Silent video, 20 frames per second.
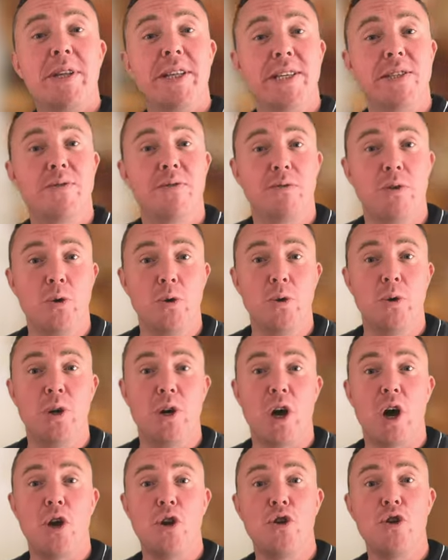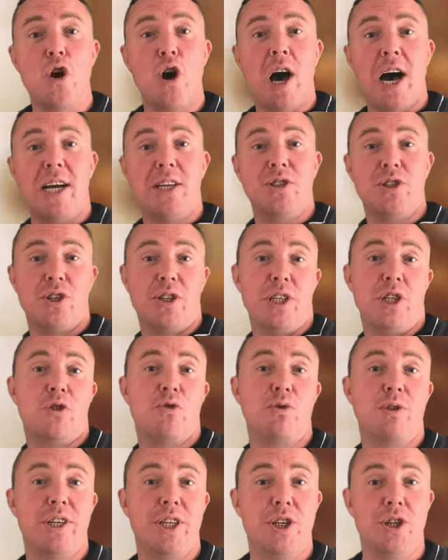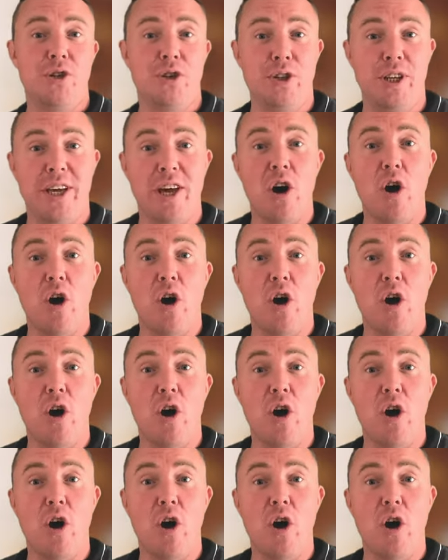this food are not actually traditionally